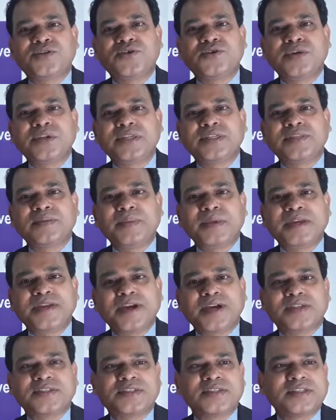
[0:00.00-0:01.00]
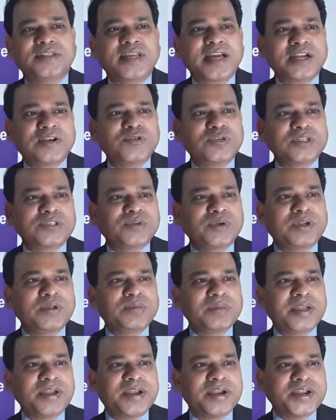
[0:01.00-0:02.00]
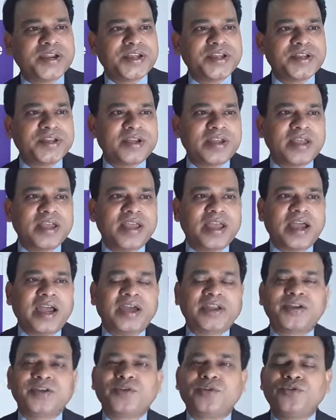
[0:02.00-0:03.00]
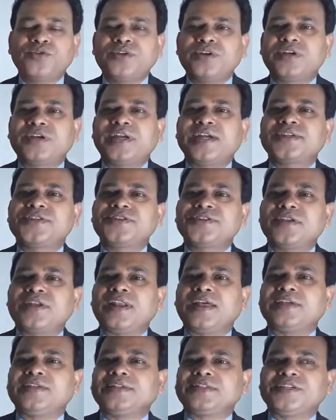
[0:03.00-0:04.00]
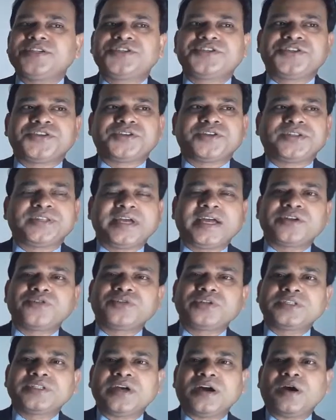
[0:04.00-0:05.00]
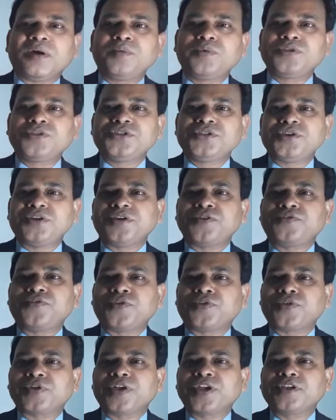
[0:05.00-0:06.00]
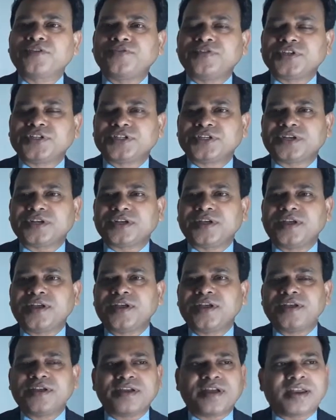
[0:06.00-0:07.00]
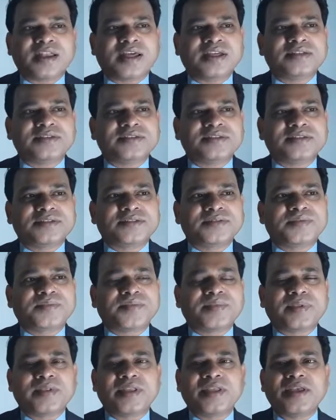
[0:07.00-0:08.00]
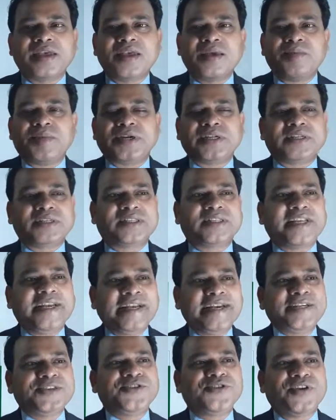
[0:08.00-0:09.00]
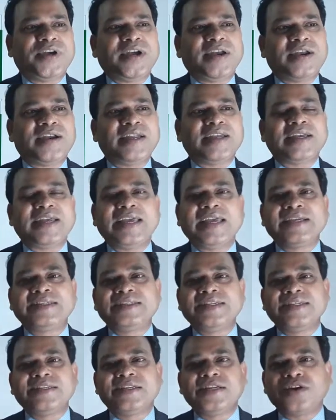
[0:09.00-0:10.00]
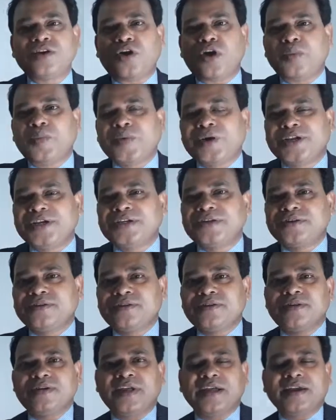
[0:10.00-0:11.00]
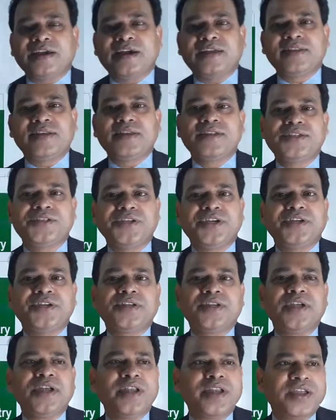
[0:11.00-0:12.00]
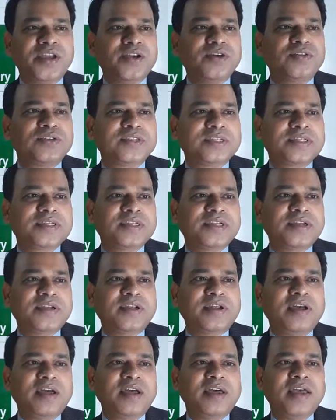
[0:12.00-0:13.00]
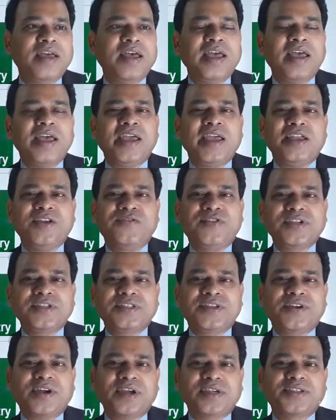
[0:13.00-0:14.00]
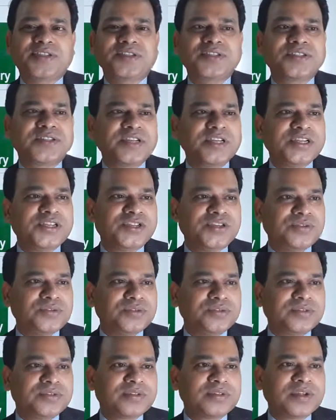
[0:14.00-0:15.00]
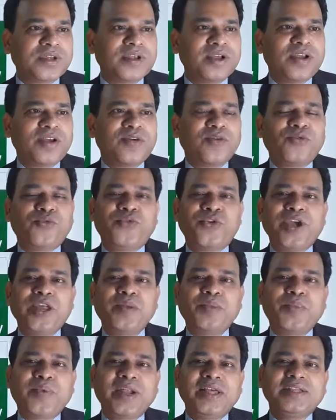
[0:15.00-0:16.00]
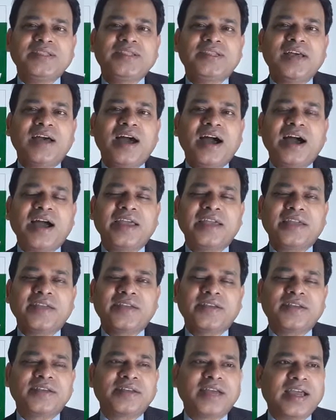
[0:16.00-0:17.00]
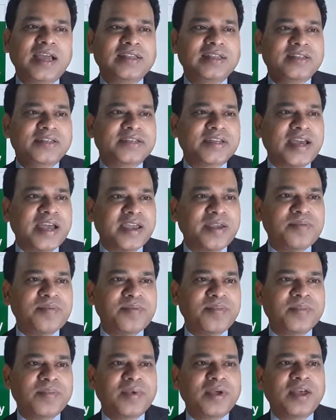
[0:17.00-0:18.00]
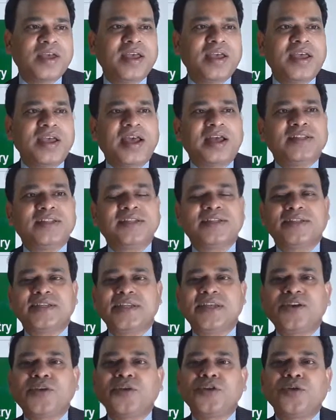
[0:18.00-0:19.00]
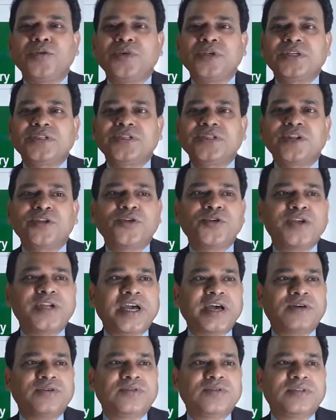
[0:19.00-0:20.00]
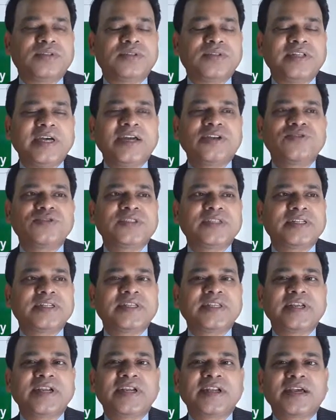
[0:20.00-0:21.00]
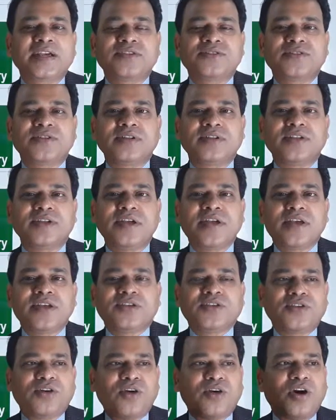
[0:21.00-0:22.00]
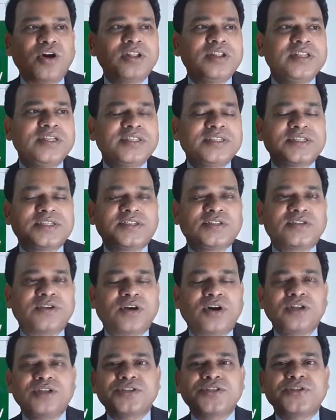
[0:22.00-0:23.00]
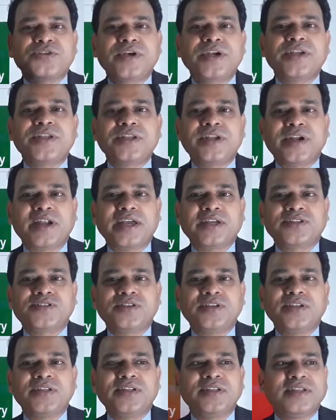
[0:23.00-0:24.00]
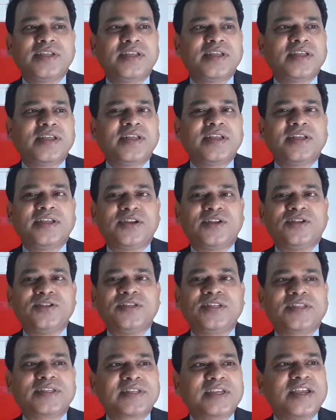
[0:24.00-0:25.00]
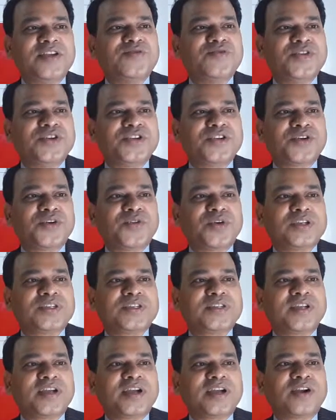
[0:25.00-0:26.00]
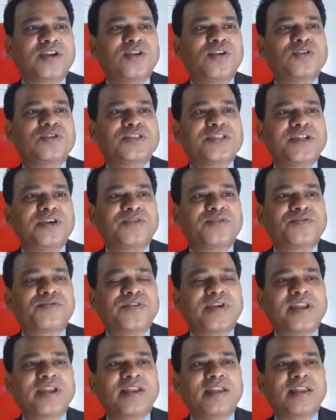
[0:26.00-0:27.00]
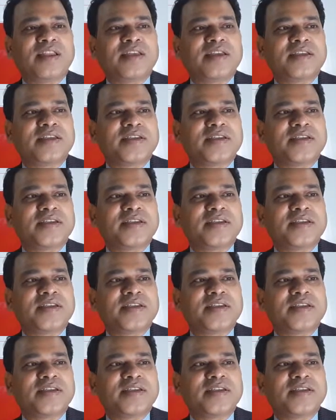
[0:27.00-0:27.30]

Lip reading: tourism industry, that was one of the area, and route rationalization, that was the opportunity for Kingfisher Airlines. But the threats were like existing operator like other Jet, Indigos, etc. Infrastructure's issues, fuel price hike at the time, and this economic slowdown. That was the threat actually. So all this all together actually, this Kingfisher was closed down finally.